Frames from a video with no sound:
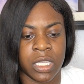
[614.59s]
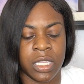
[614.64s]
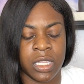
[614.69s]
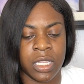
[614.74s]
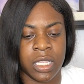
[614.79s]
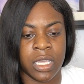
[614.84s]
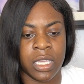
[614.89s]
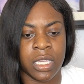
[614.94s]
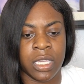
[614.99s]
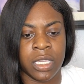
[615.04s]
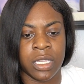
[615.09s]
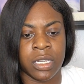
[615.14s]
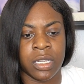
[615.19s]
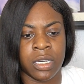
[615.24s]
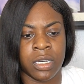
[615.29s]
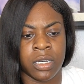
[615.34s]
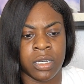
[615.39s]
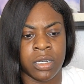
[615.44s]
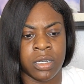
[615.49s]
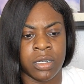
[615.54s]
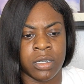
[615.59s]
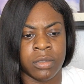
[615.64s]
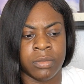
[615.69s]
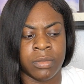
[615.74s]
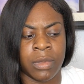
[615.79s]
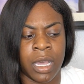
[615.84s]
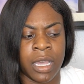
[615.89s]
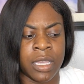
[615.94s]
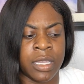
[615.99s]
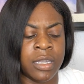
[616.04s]
And then
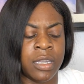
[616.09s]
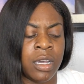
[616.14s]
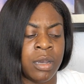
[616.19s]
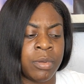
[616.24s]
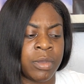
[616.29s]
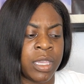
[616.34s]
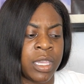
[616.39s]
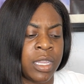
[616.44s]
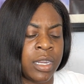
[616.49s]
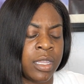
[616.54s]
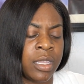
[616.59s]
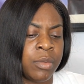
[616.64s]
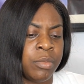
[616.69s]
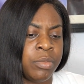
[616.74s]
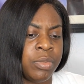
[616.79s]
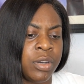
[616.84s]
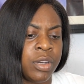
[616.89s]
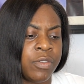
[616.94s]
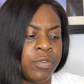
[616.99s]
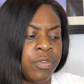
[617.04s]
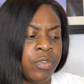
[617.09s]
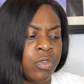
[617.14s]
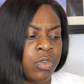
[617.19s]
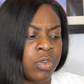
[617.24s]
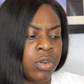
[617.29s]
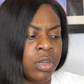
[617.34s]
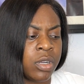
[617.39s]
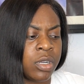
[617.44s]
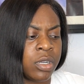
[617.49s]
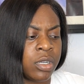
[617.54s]
I ended up getting booked
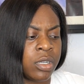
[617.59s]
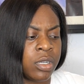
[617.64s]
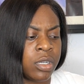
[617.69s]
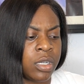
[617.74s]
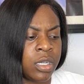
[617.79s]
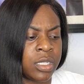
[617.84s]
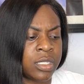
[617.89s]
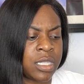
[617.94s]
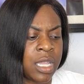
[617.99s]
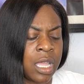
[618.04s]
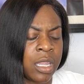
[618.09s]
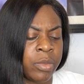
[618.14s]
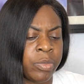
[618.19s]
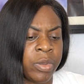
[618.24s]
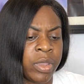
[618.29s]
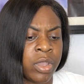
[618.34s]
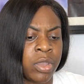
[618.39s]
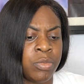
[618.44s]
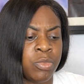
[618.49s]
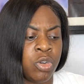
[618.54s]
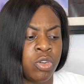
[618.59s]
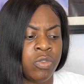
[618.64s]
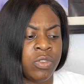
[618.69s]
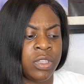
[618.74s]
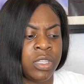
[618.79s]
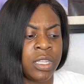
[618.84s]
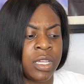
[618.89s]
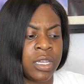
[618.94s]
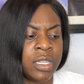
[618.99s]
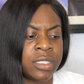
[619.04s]
for a Tyler Perry
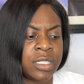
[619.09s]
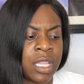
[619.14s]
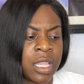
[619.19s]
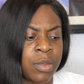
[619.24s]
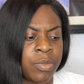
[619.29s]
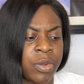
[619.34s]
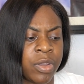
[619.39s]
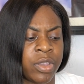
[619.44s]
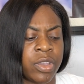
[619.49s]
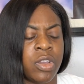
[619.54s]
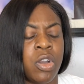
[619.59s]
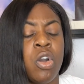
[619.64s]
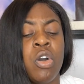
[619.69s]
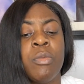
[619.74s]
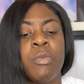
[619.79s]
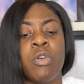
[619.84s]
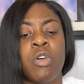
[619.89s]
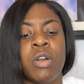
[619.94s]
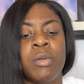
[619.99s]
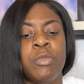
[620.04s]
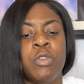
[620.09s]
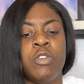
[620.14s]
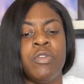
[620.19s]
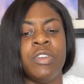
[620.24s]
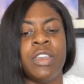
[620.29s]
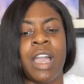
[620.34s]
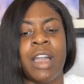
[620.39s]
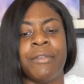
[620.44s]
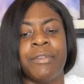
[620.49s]
movie, the Tyler Perry Homegoing movie.